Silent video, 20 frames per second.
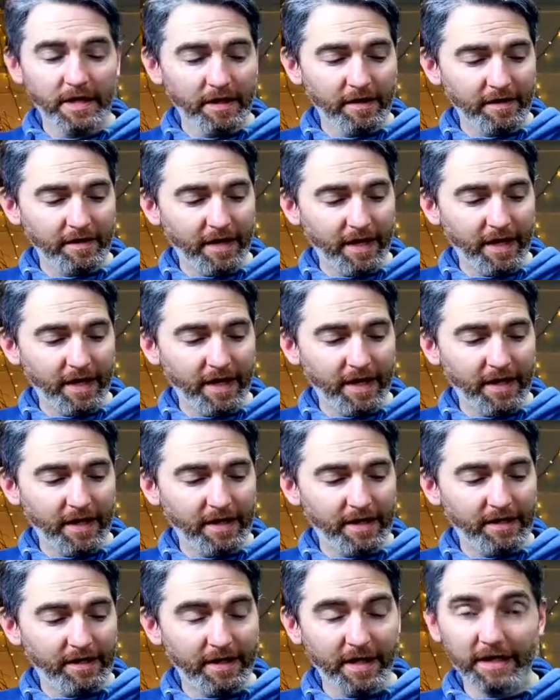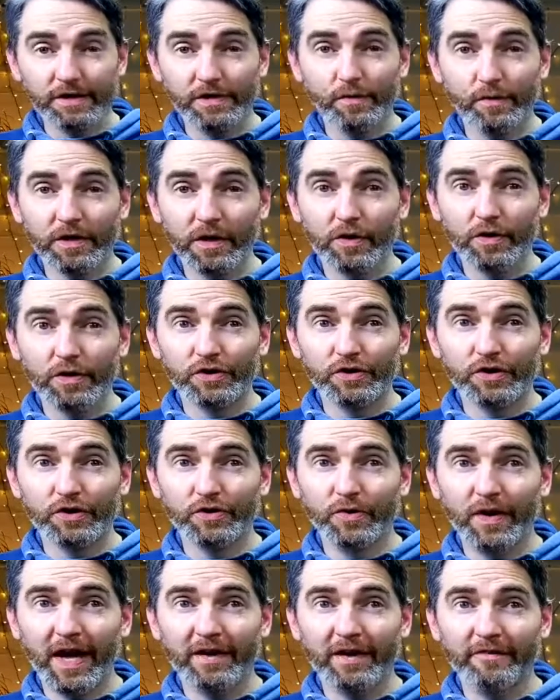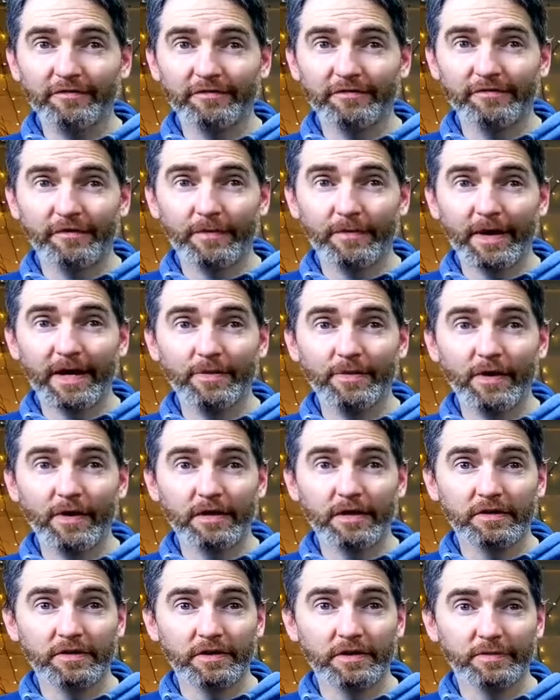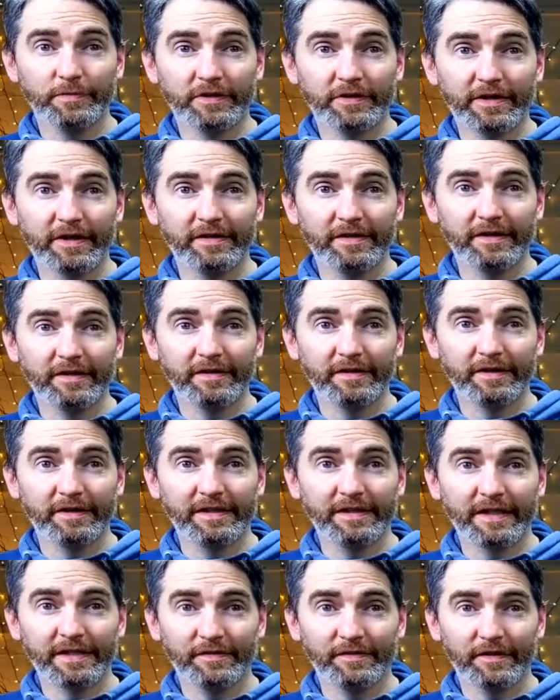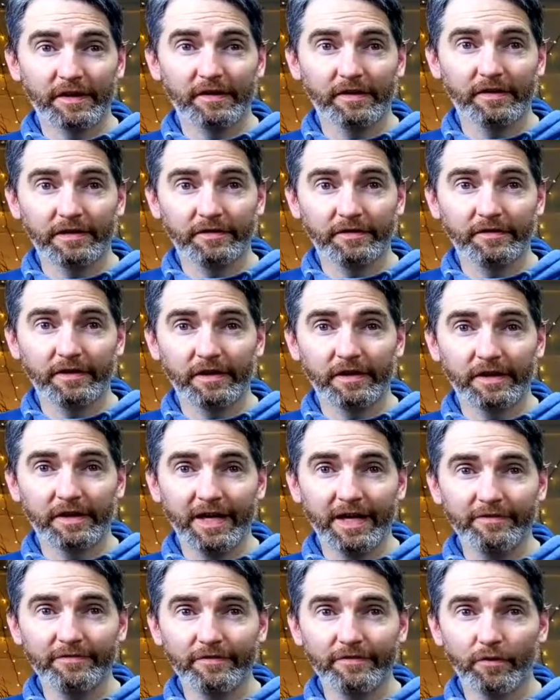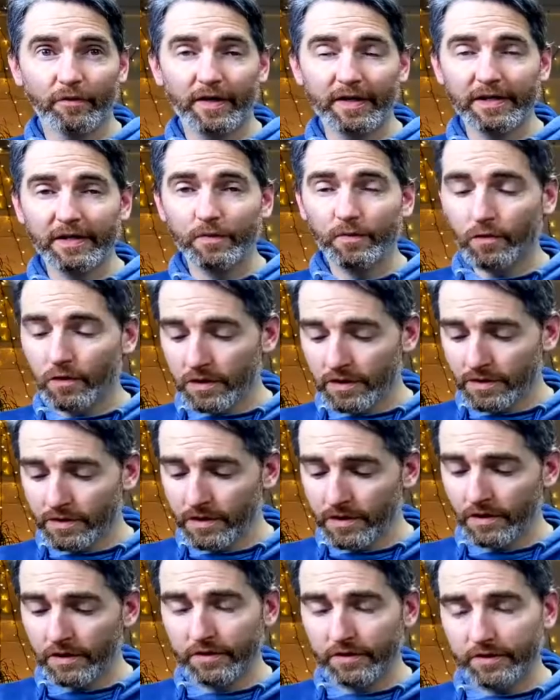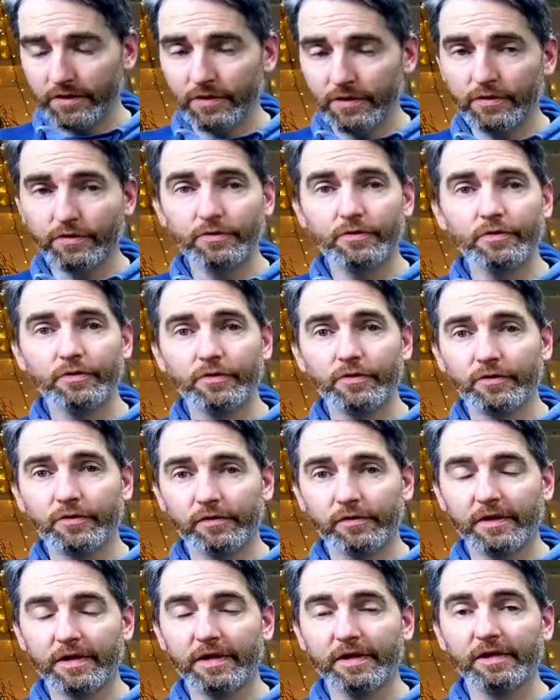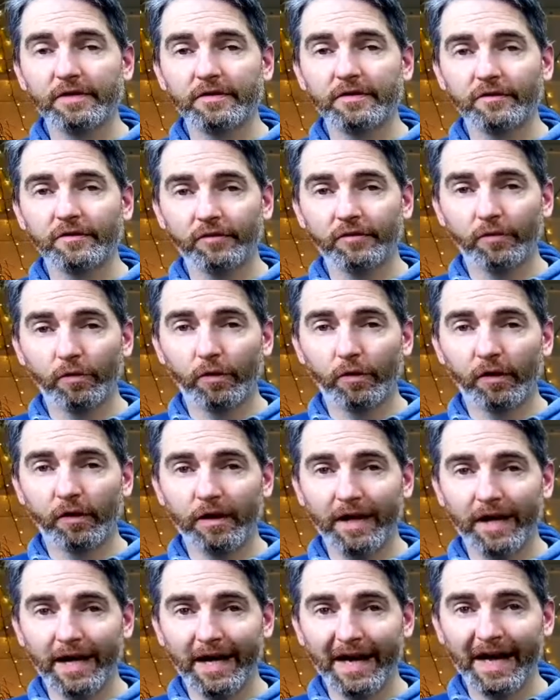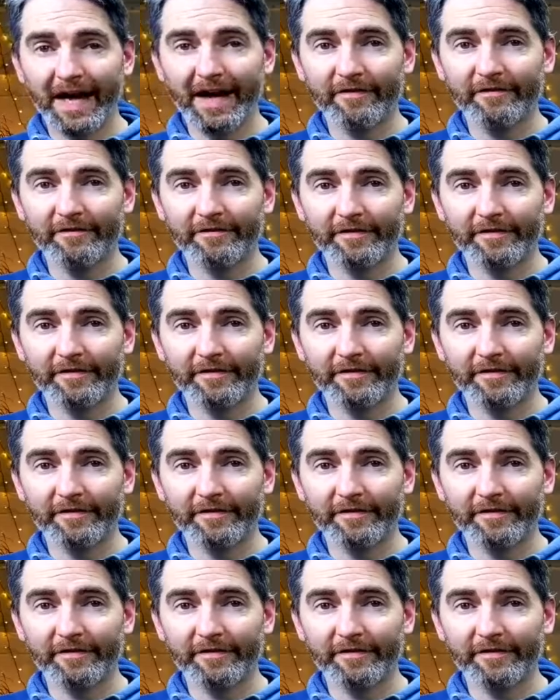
Then next we're going to F from A minor. Just put down your index finger and you've got an F already. 1, 2, 3, 4, F.